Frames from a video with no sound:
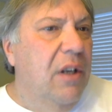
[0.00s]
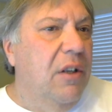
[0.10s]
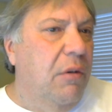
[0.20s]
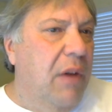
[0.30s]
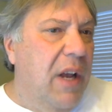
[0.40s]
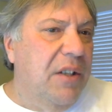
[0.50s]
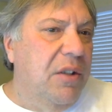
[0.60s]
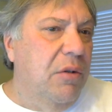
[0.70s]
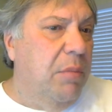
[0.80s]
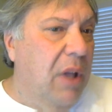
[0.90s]
You're asked
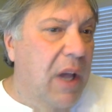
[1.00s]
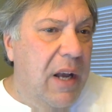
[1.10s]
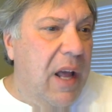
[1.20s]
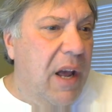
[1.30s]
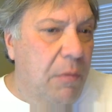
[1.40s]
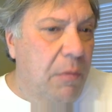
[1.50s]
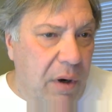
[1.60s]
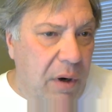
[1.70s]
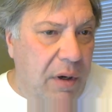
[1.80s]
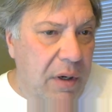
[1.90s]
to apply it at
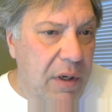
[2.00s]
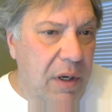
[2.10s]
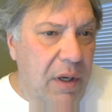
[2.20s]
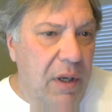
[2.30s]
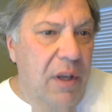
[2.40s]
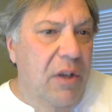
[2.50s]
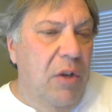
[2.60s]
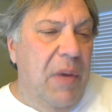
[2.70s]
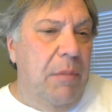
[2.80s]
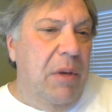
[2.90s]
work. You
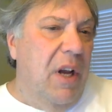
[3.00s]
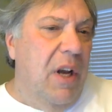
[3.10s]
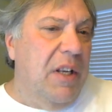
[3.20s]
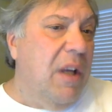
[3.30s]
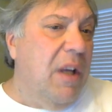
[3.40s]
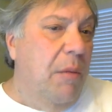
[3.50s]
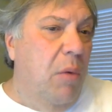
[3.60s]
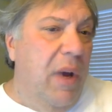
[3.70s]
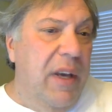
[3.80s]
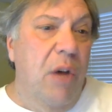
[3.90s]
may be on a
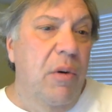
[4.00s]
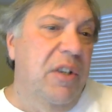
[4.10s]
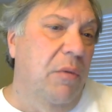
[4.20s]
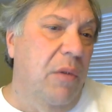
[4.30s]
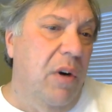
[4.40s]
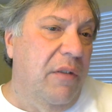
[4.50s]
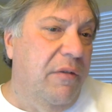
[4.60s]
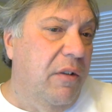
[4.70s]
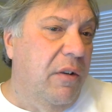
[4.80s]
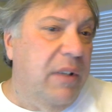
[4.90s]
subway going to work
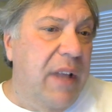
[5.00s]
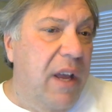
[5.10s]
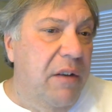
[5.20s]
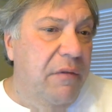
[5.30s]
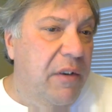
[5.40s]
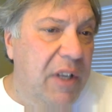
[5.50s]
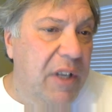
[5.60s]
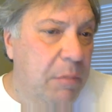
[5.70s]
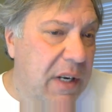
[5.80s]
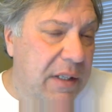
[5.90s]
for 10,
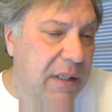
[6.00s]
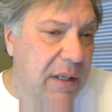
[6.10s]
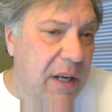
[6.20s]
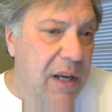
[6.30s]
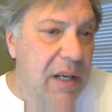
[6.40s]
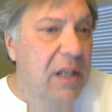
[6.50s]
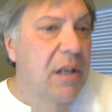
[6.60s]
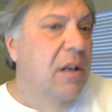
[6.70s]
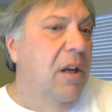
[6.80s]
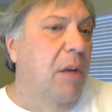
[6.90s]
15 minutes a day.
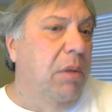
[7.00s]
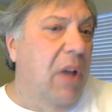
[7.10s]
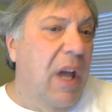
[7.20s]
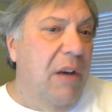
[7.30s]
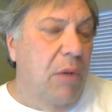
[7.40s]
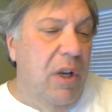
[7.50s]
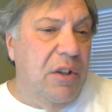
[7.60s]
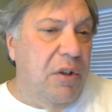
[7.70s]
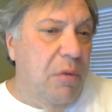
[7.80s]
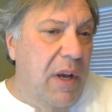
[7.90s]
Apply it once
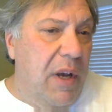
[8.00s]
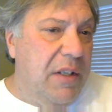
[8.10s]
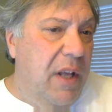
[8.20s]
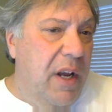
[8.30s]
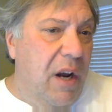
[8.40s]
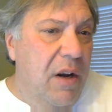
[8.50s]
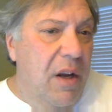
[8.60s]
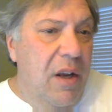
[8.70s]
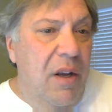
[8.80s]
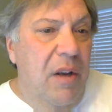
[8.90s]
or twice there.
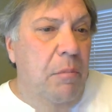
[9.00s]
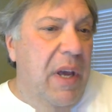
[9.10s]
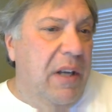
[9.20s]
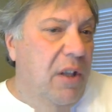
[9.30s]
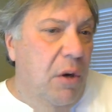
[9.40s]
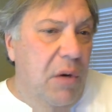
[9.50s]
Make no